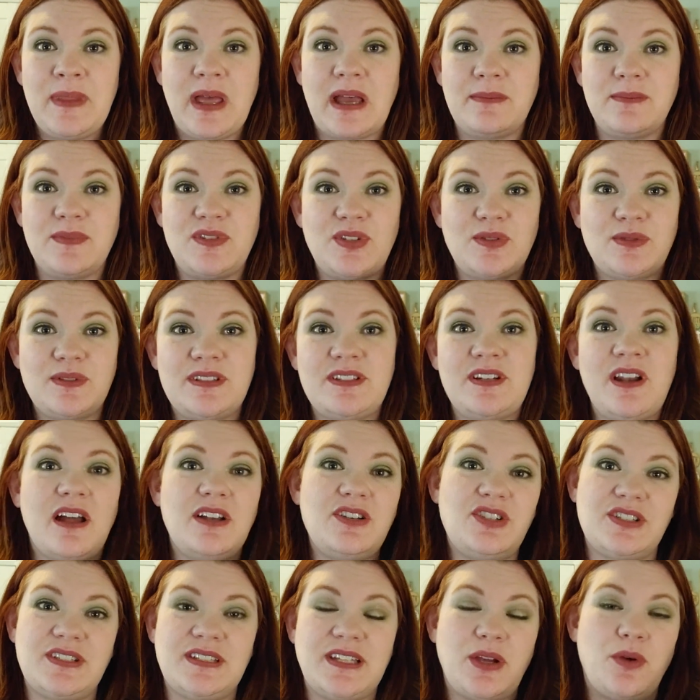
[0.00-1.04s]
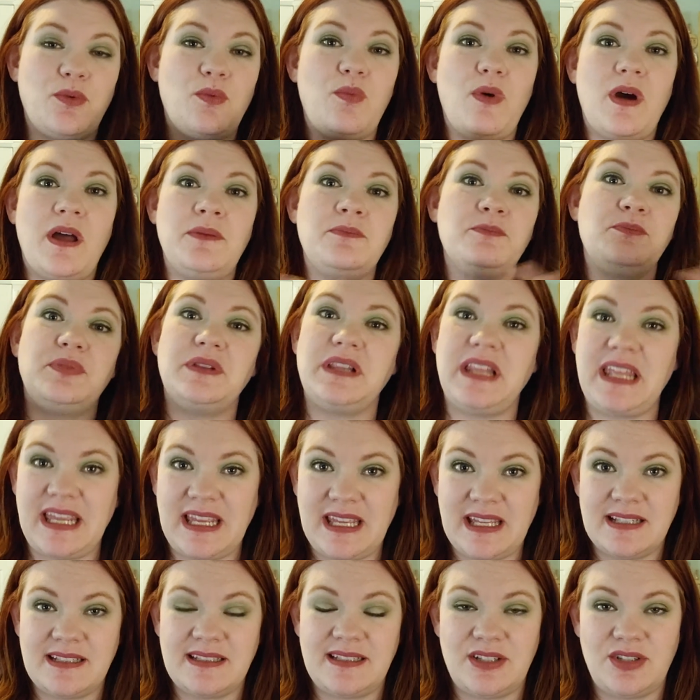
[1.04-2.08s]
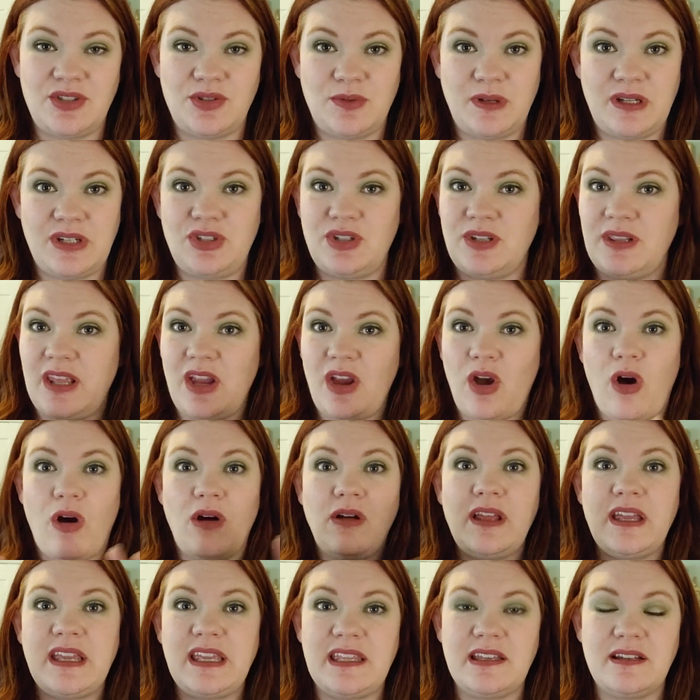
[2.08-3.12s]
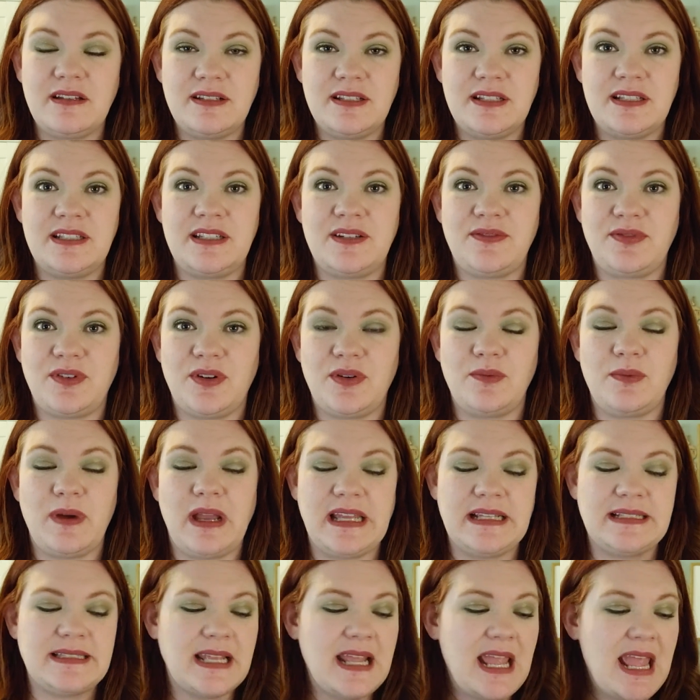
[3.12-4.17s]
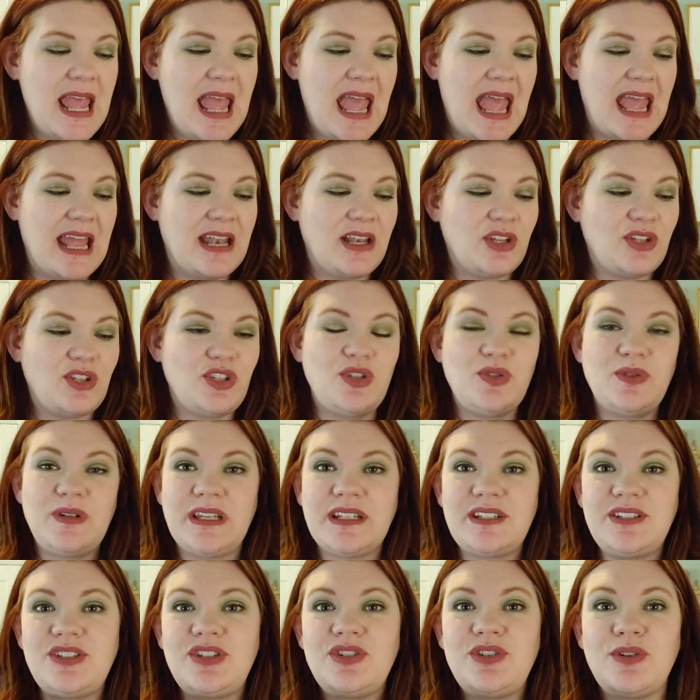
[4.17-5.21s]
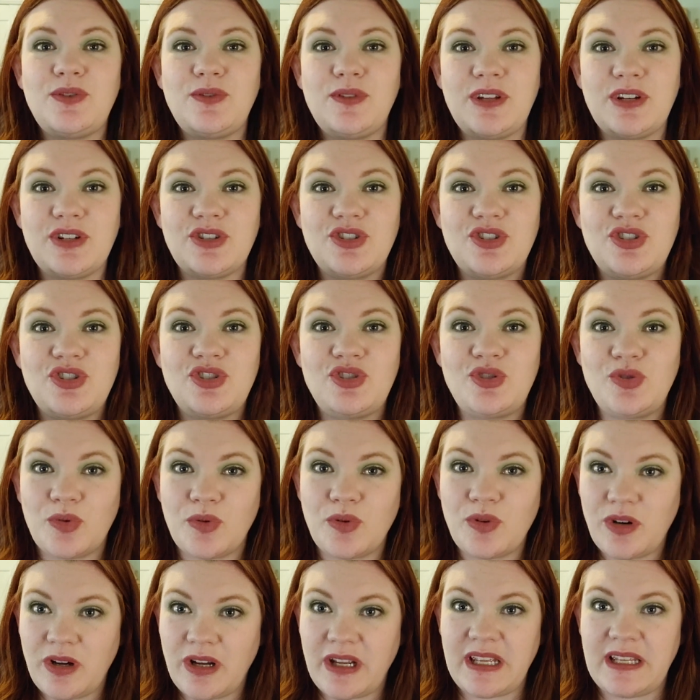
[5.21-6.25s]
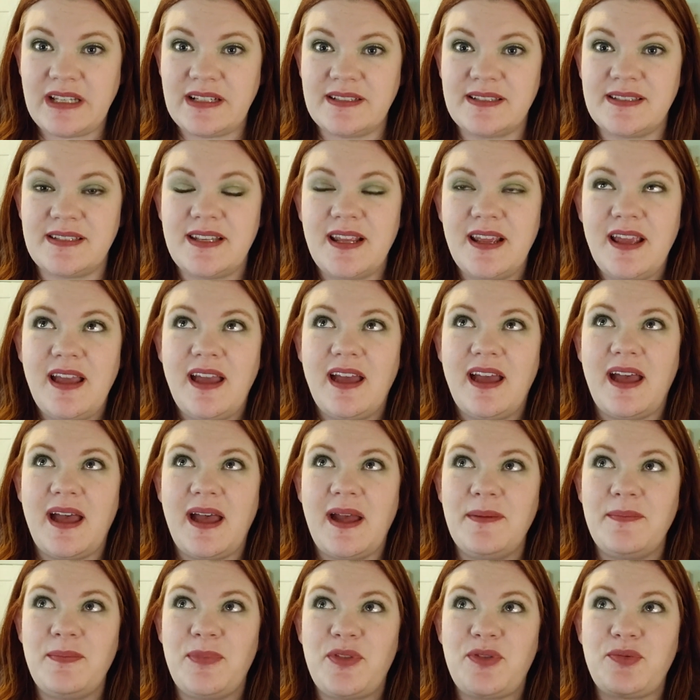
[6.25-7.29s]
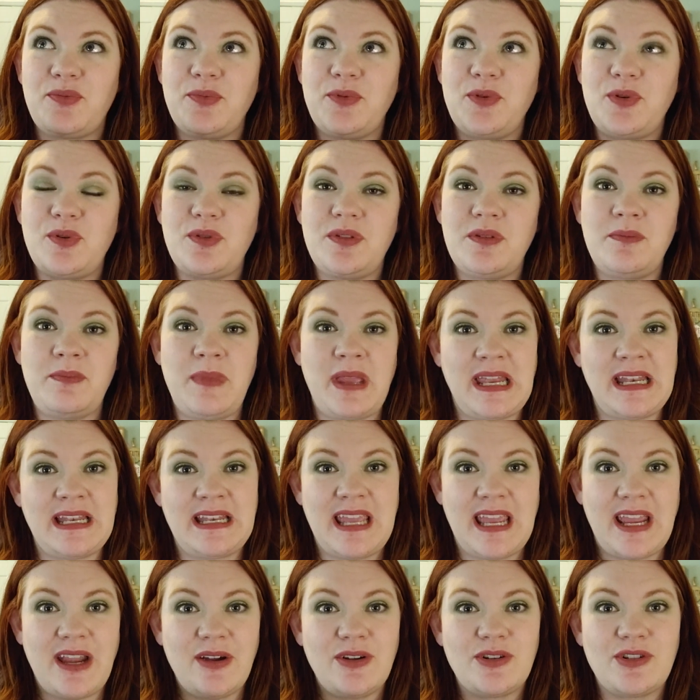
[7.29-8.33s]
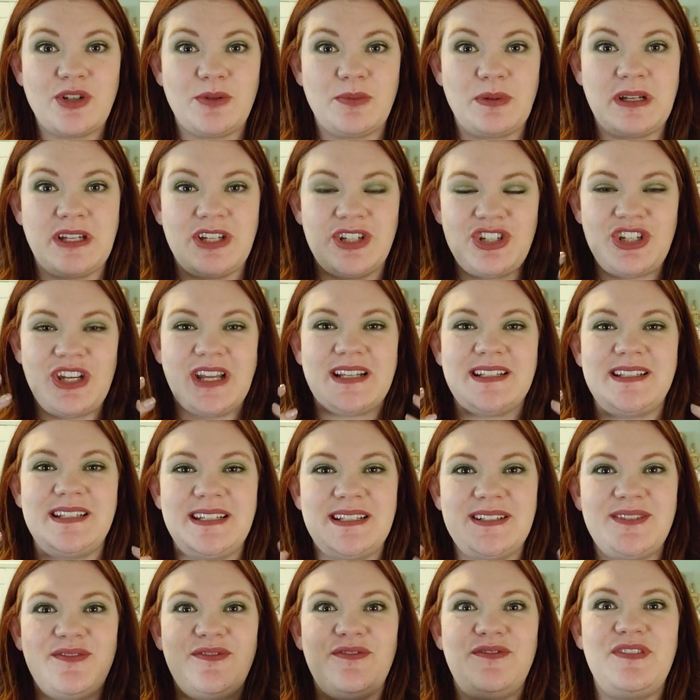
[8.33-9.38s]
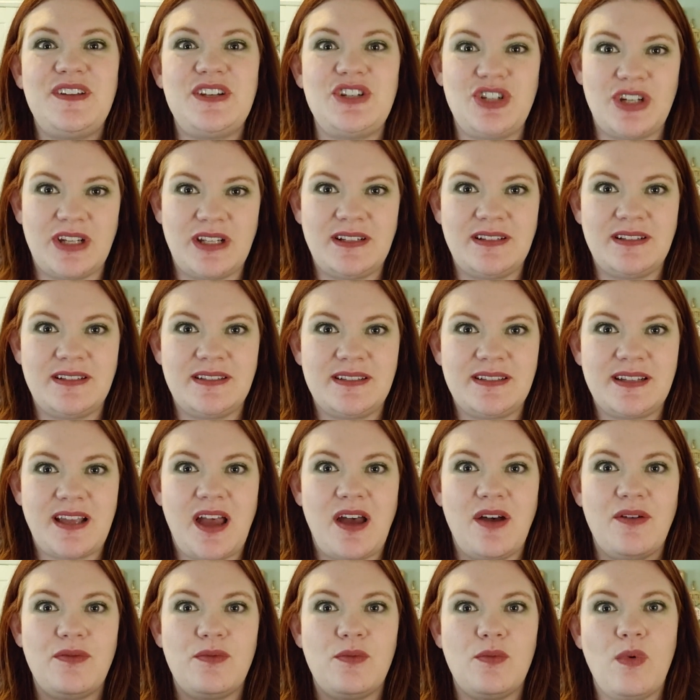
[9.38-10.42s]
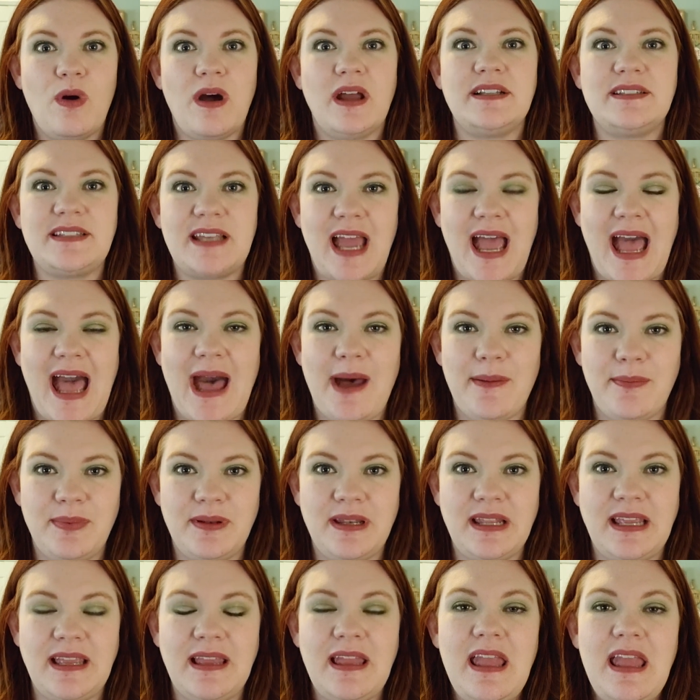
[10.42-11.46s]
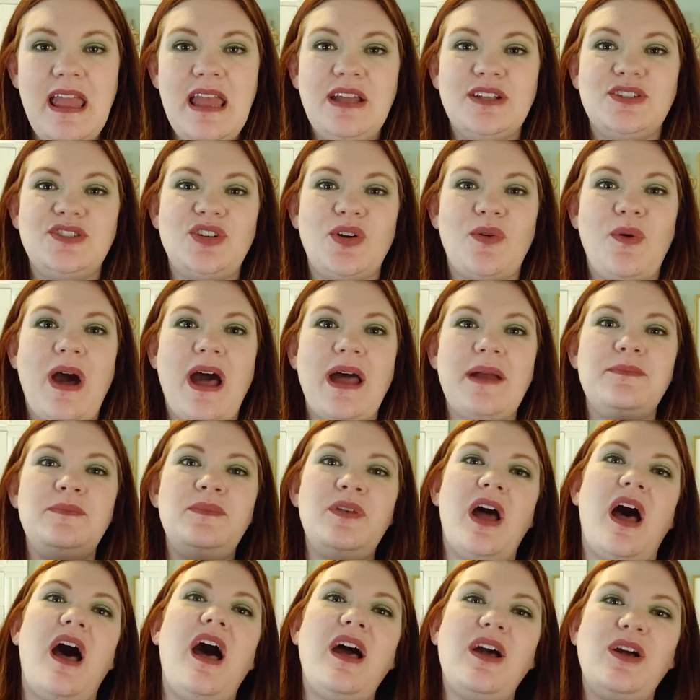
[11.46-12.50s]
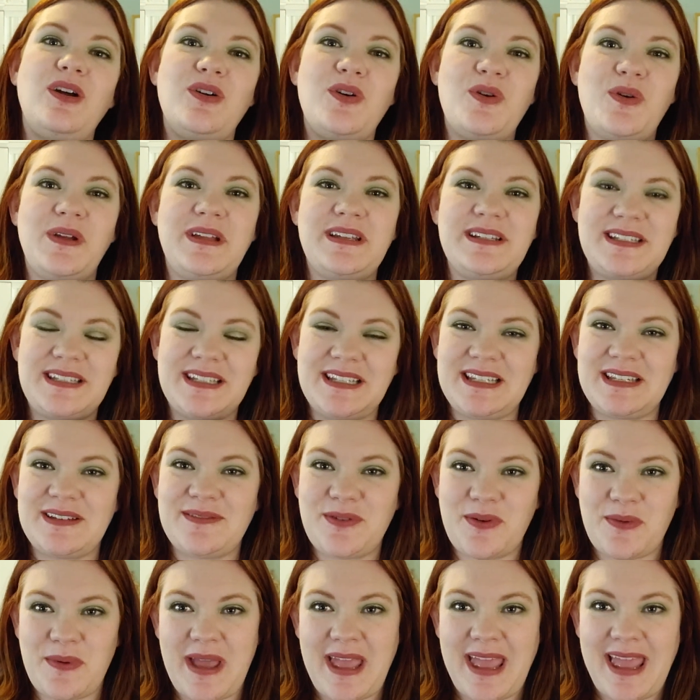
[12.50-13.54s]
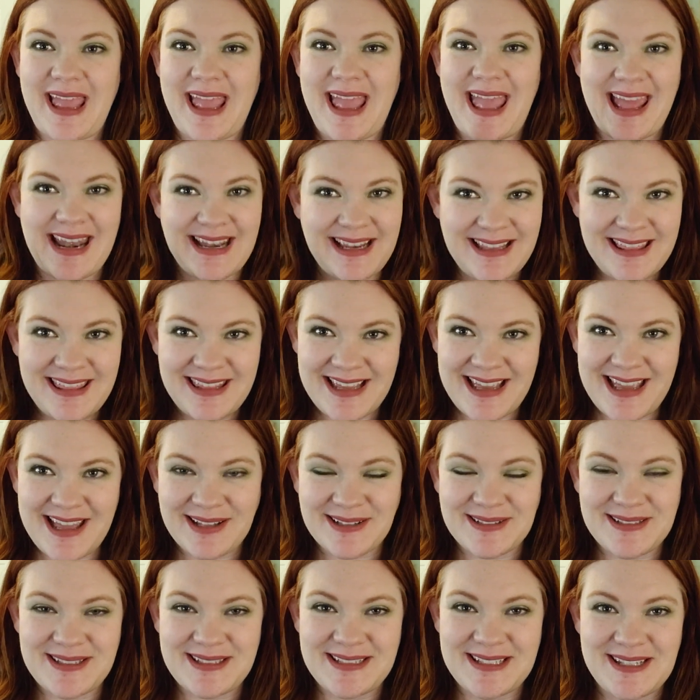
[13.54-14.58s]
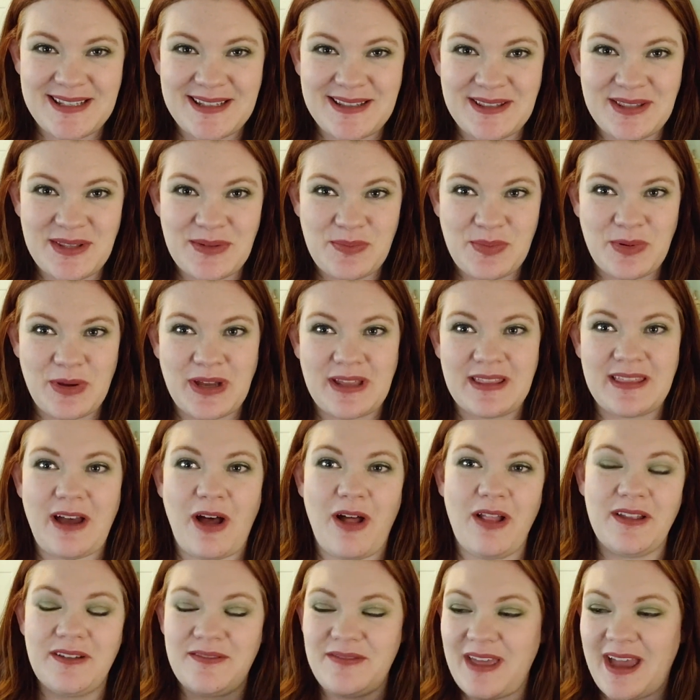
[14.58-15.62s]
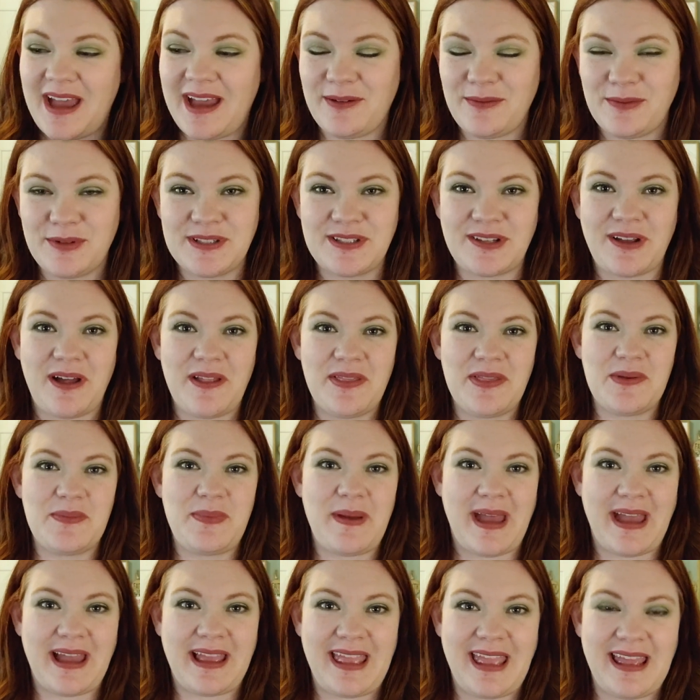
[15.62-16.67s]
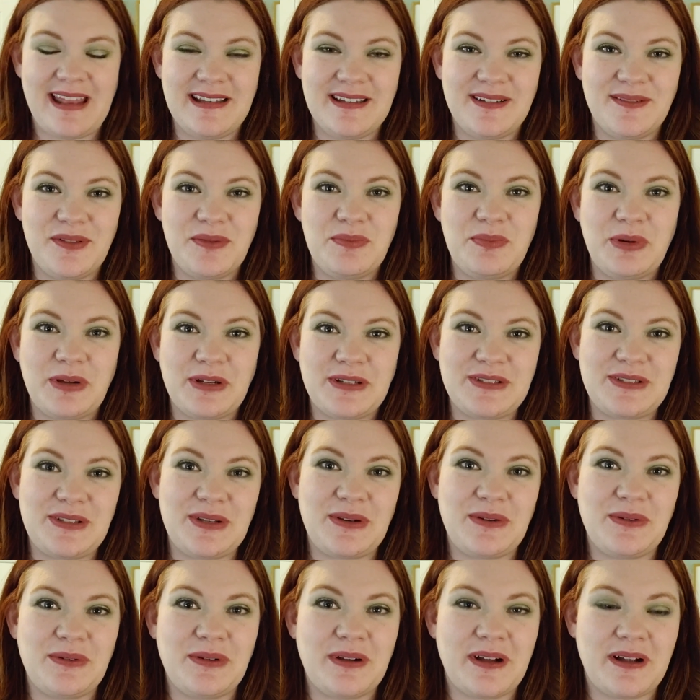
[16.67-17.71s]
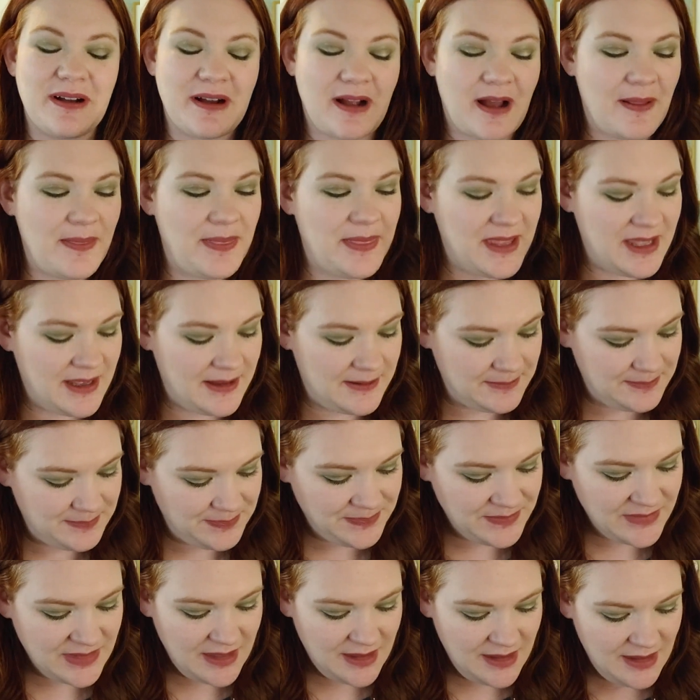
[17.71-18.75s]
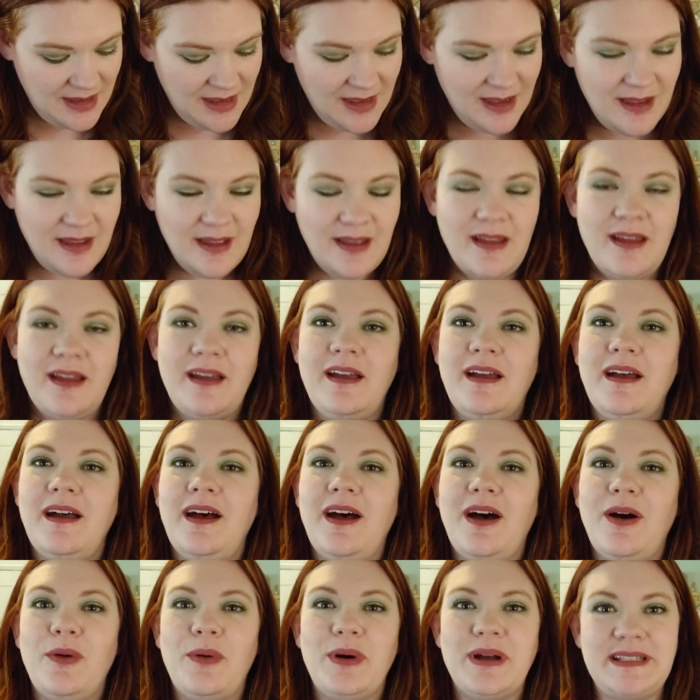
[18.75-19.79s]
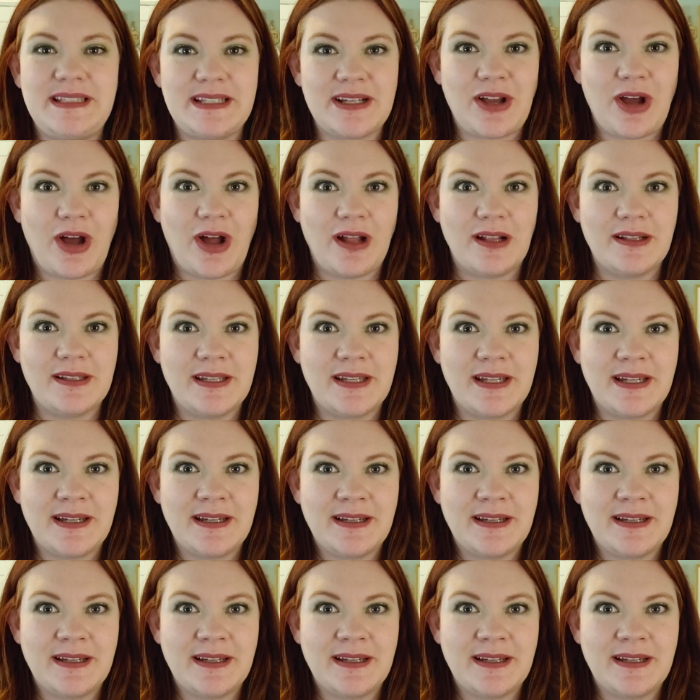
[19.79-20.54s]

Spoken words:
So it's not just like one blanket situation. They all get killed in different ways. And you get to know their stories through the main character because she has these visions of what's happening. So I'm not going to give away anything else in the book. All of that was on the back end of the book. So, or on the, what's it called?